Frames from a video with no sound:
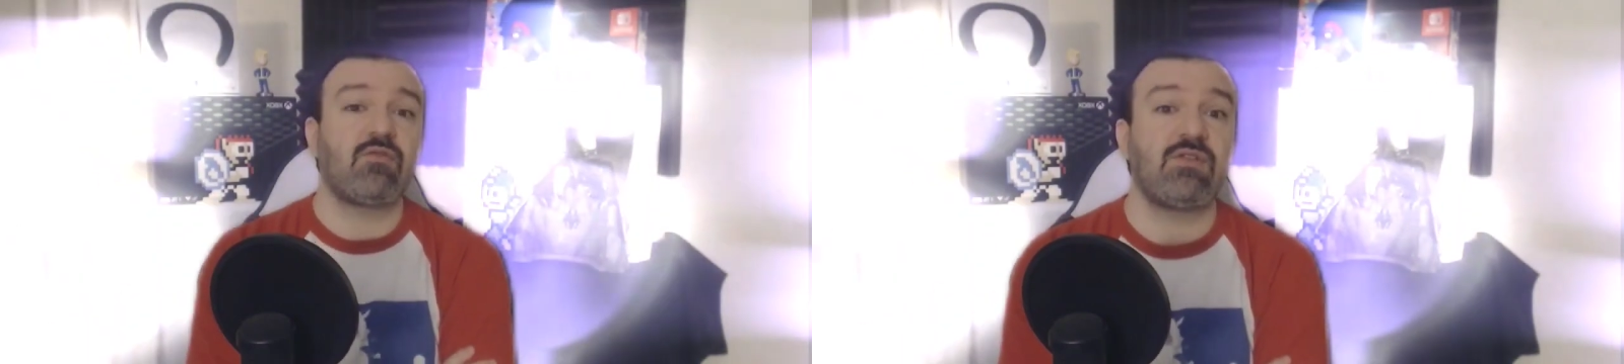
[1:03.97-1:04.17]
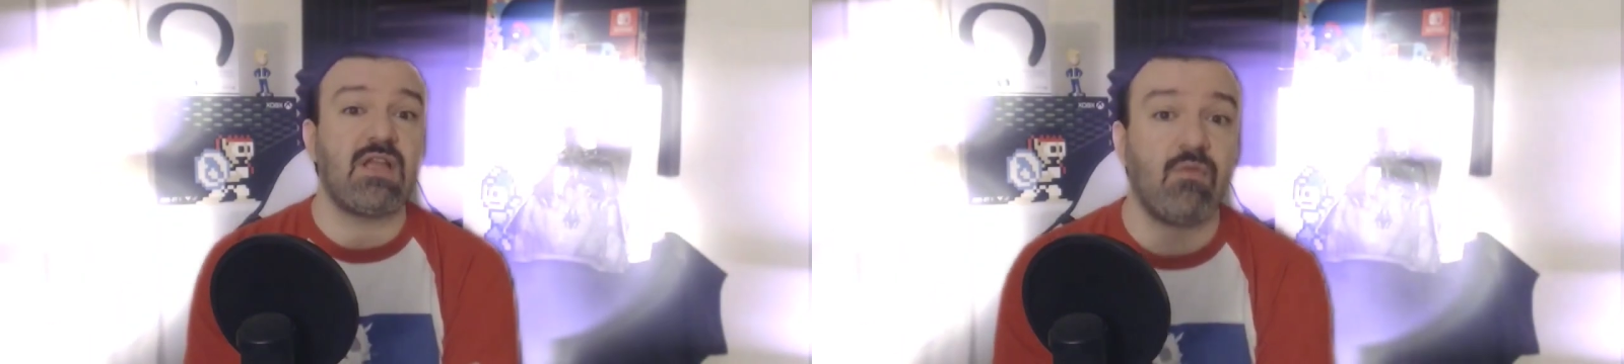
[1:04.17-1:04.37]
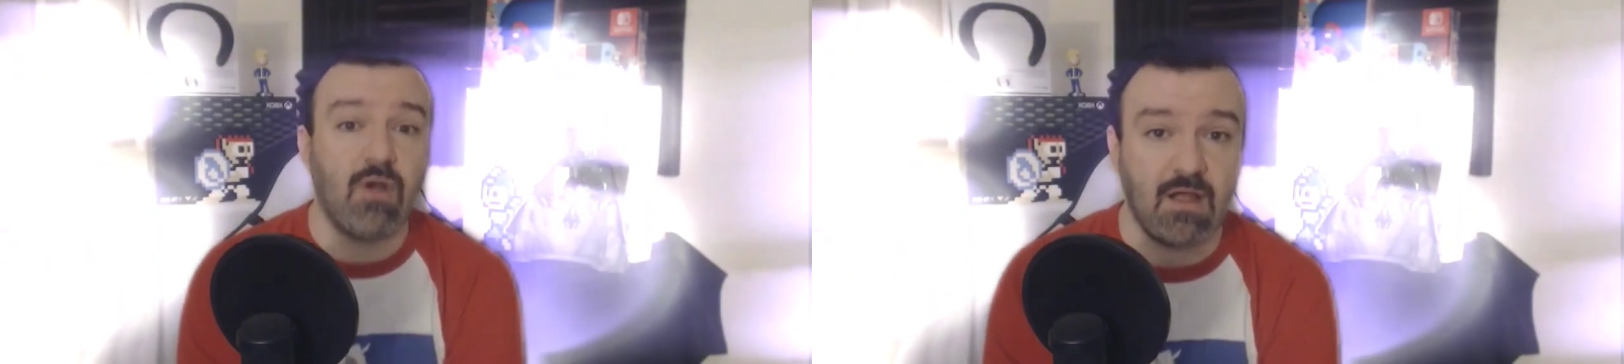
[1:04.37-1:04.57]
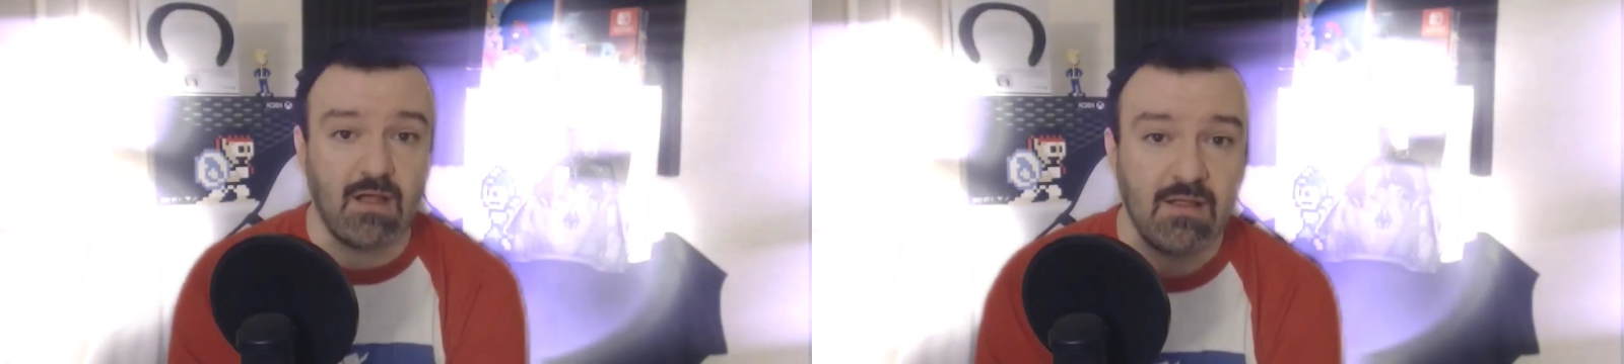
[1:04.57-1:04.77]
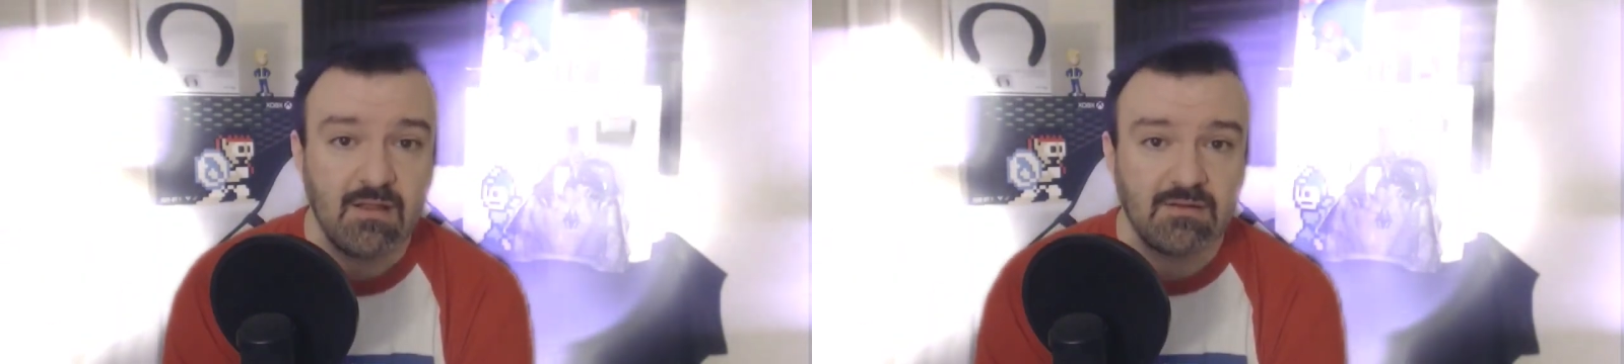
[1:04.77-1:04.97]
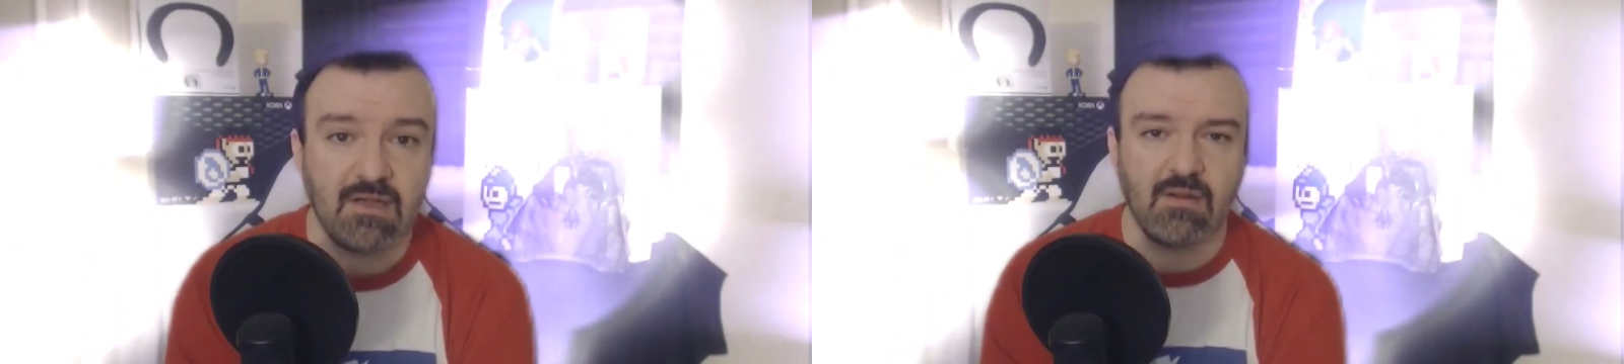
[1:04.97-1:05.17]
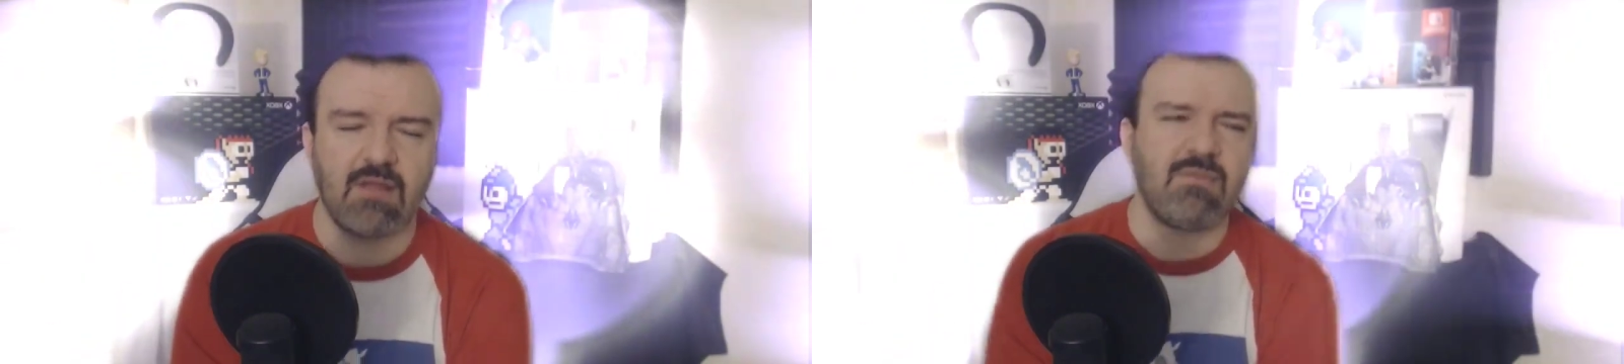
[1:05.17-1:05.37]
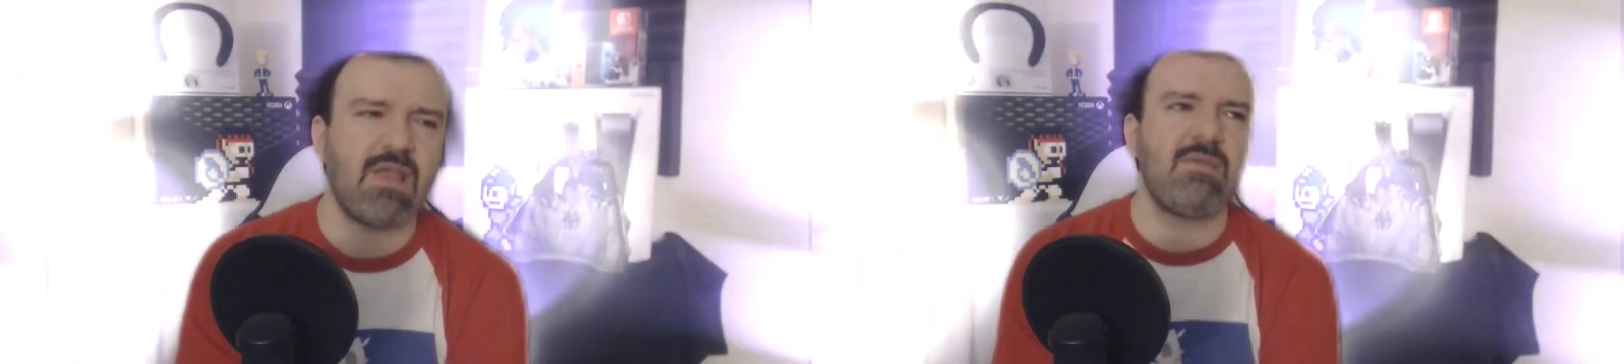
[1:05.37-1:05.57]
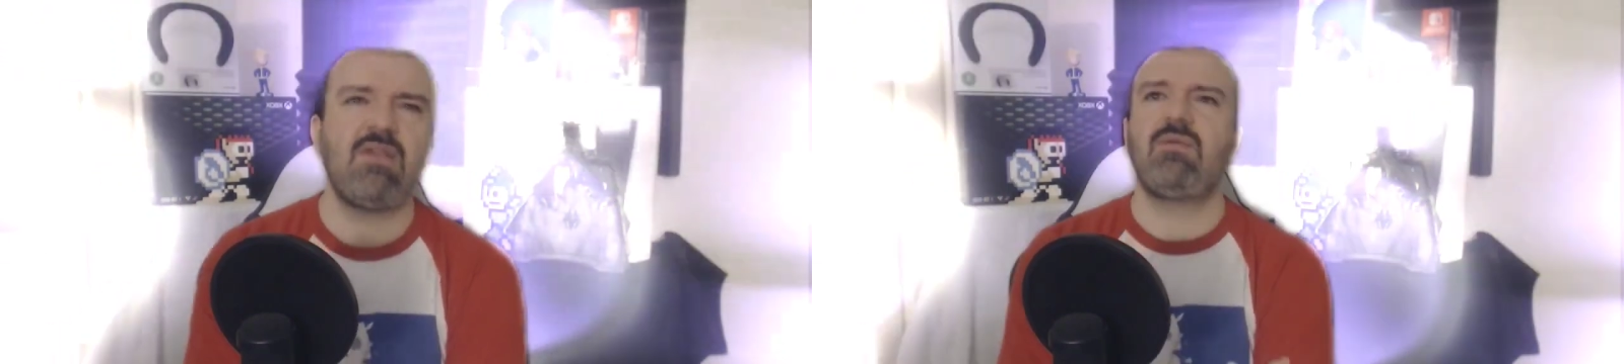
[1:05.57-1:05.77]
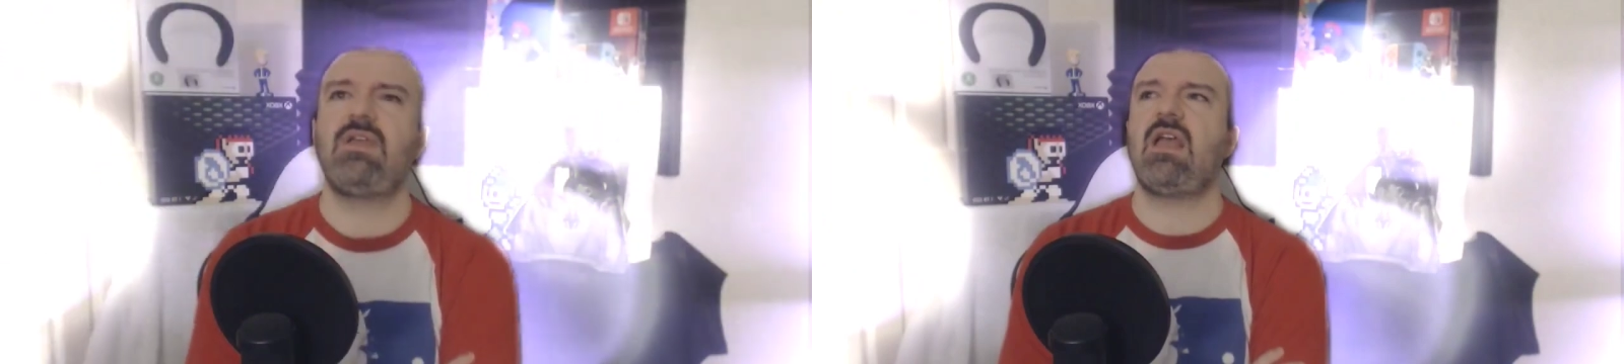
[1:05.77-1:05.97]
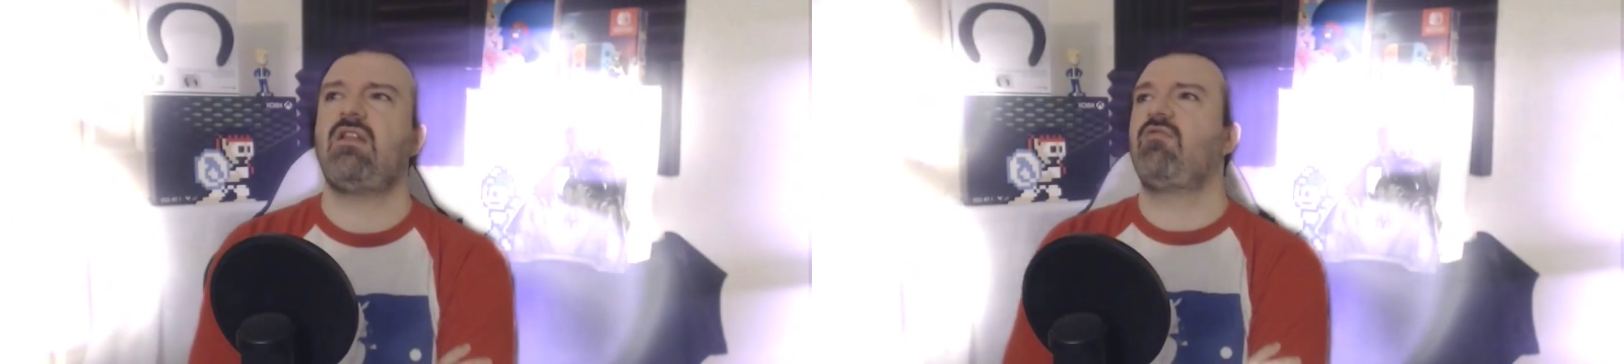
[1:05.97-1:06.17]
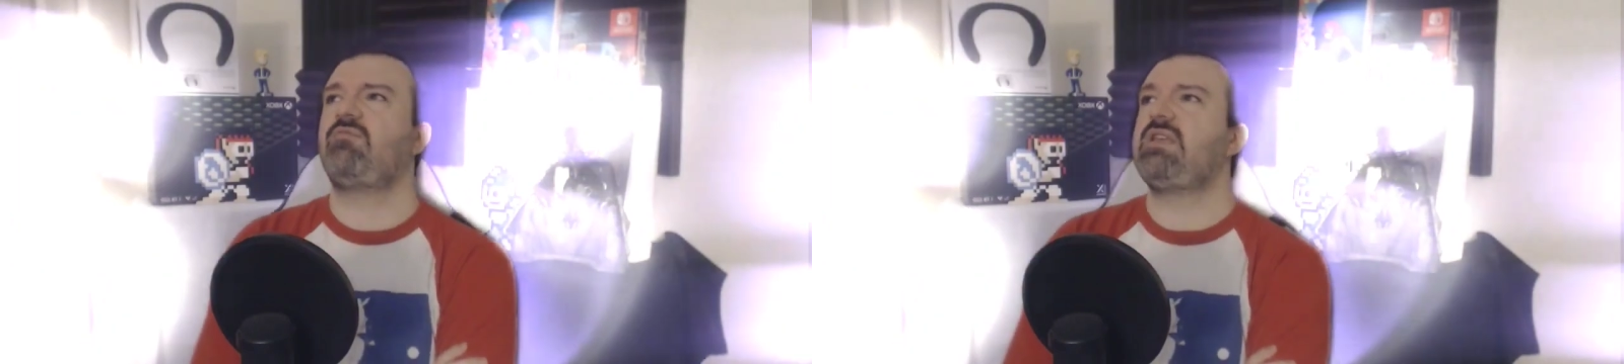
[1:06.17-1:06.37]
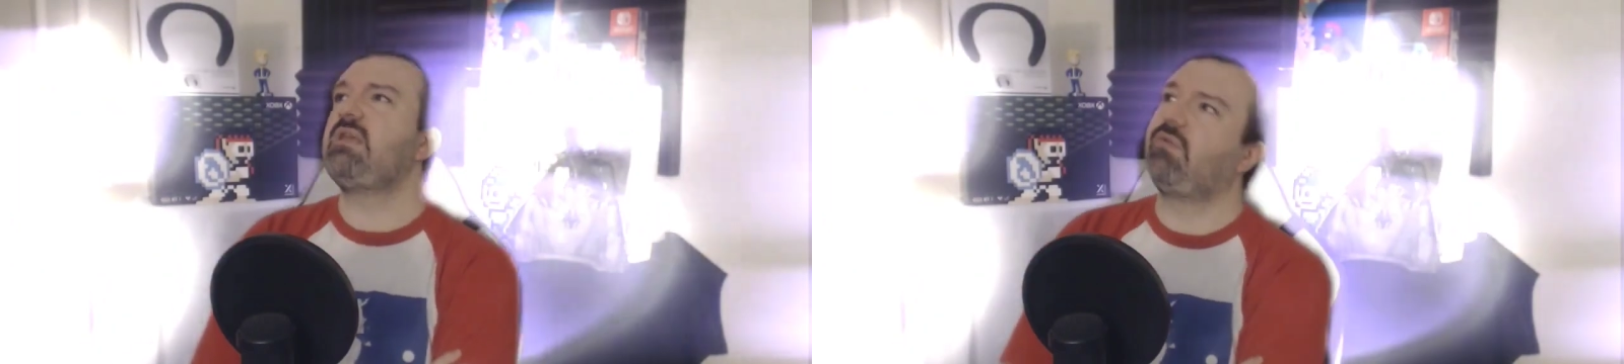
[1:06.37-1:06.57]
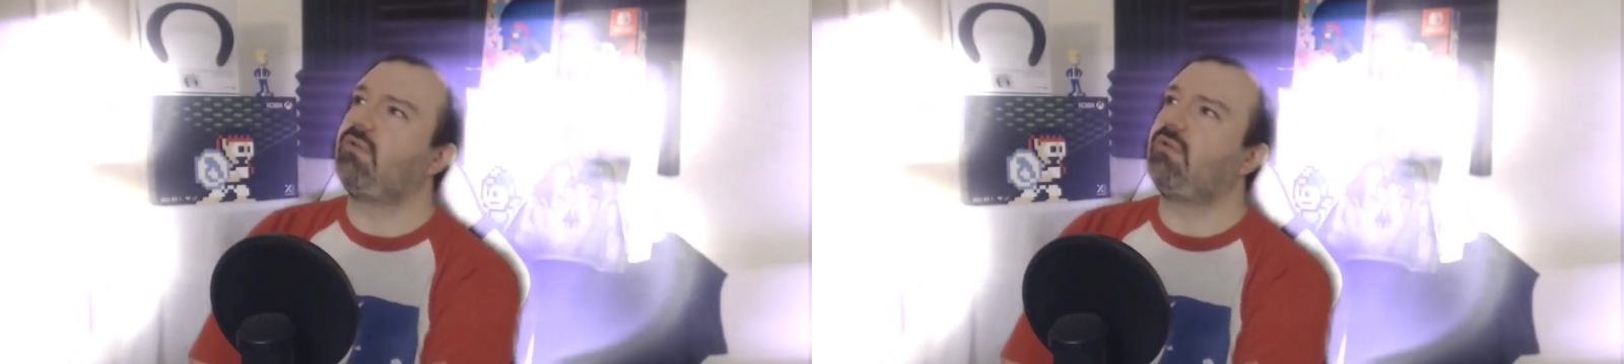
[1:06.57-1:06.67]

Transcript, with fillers: But that's what they want. They're like, maybe if we get enough